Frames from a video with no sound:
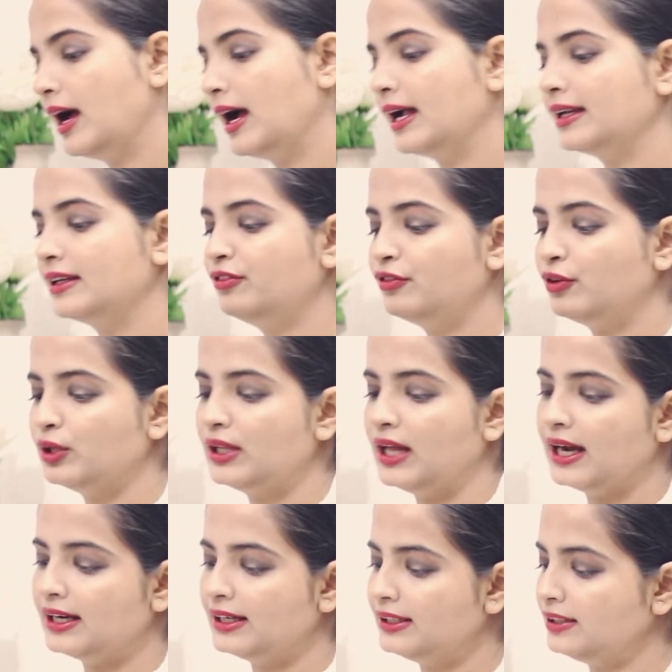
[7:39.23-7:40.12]
And for
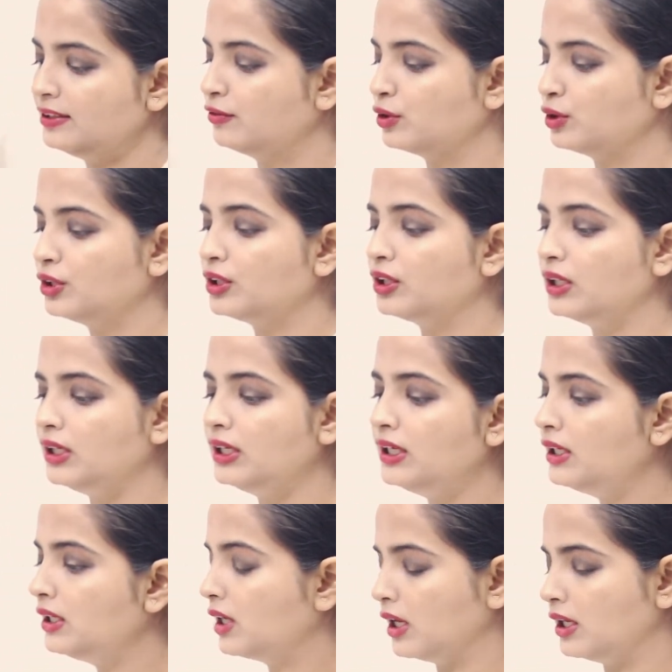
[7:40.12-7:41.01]
that, for the
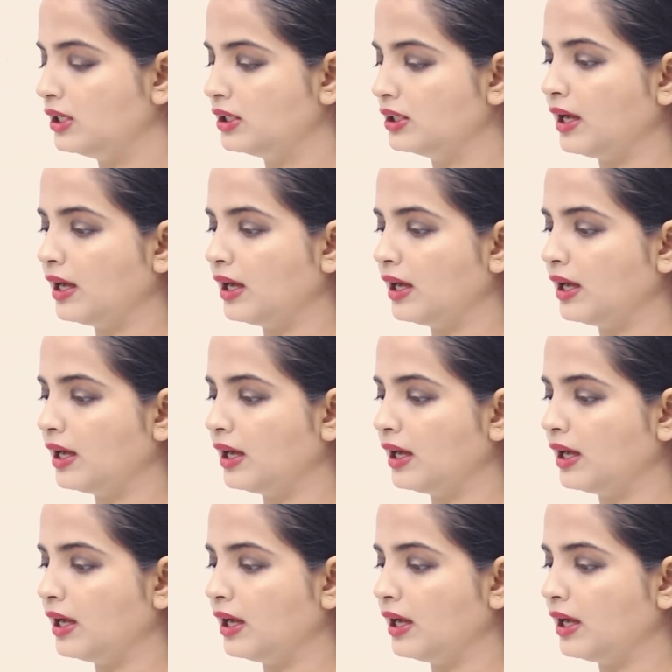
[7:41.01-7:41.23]
green color,